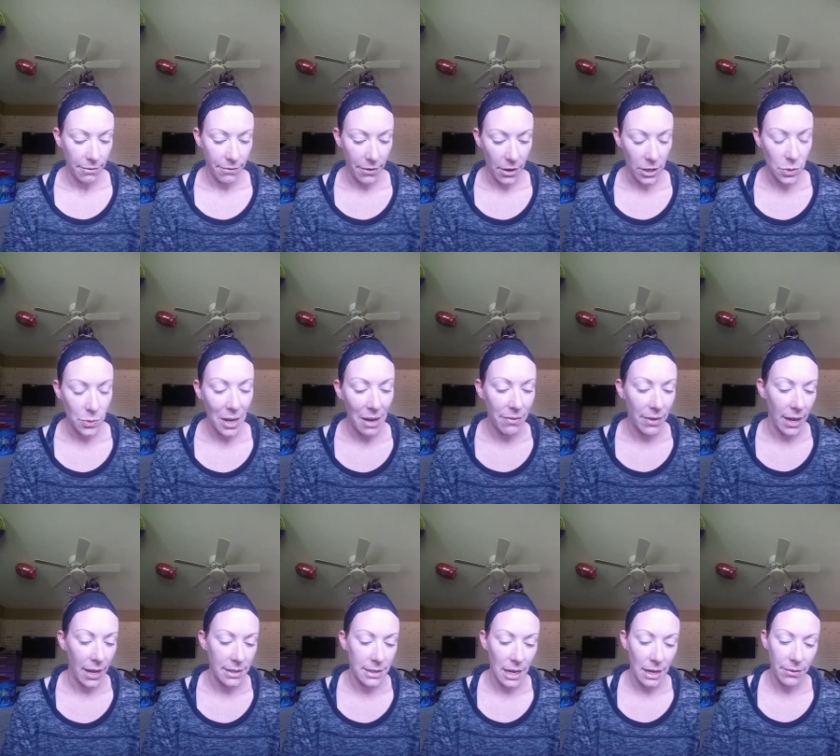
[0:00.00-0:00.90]
First we have
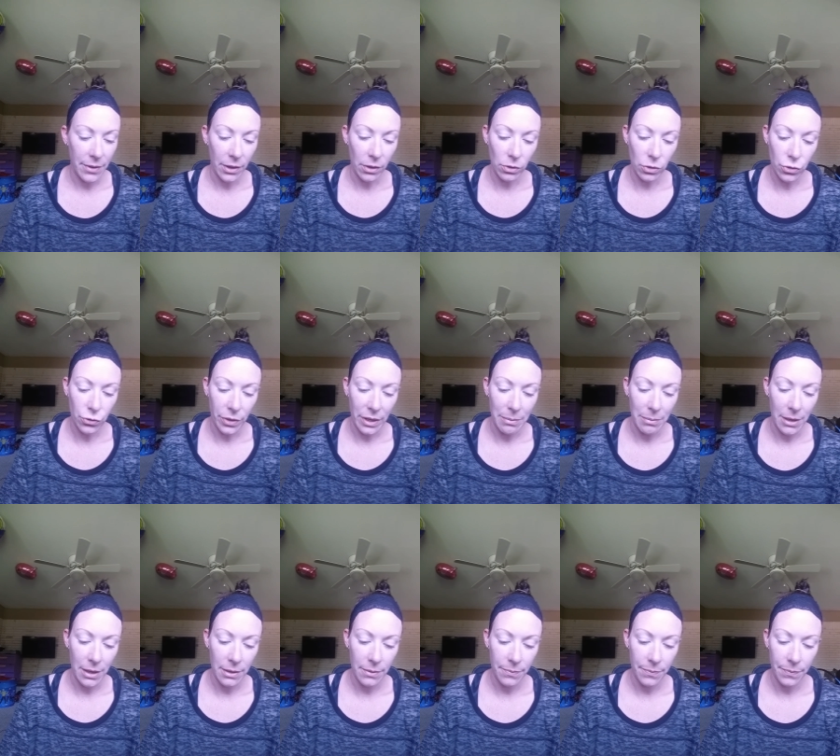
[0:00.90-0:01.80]
the anti-wrinkle
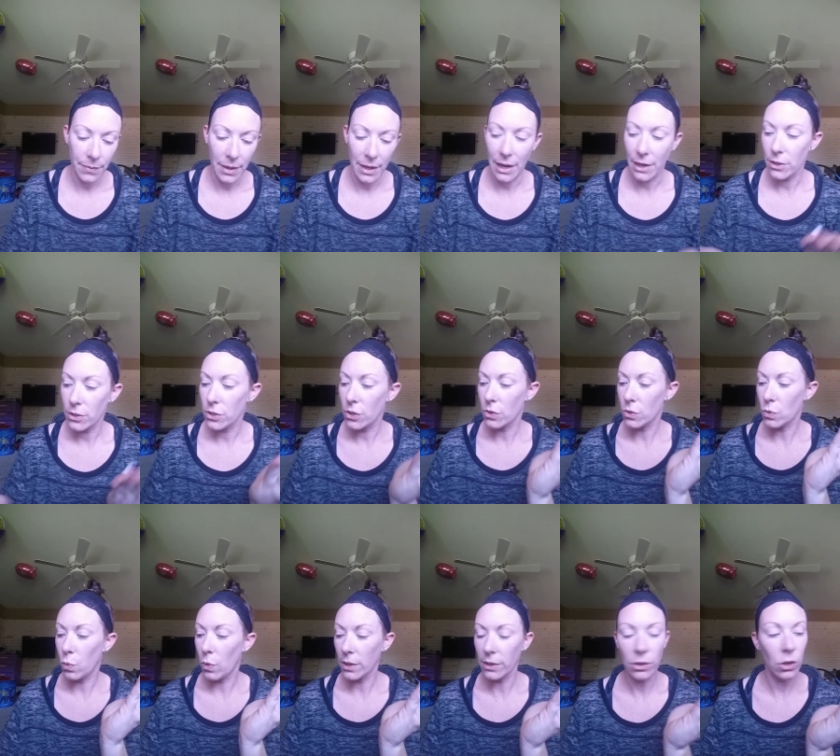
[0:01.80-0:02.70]
treatment, and I just
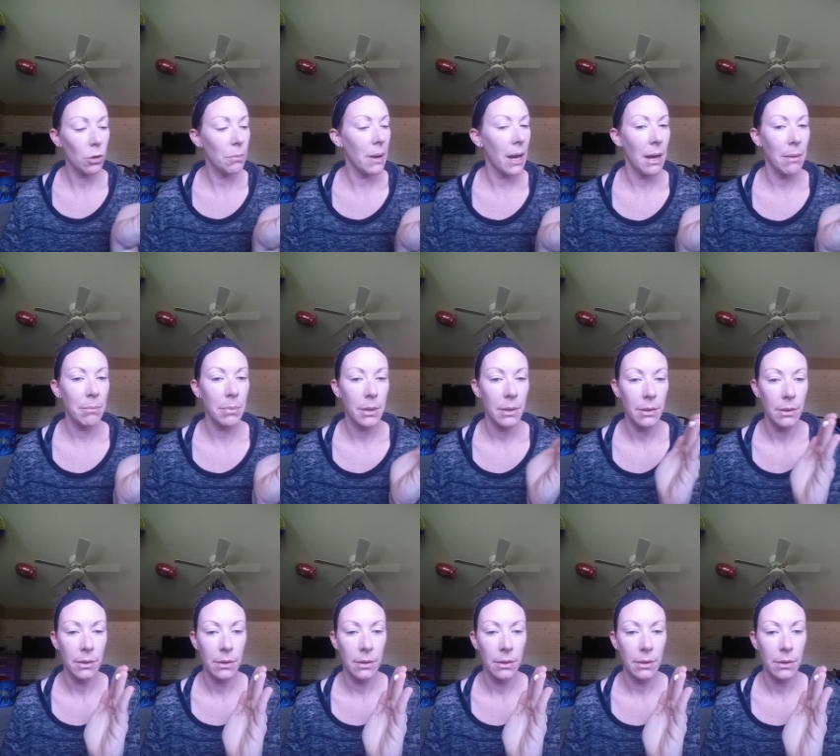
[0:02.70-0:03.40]
use one little pump.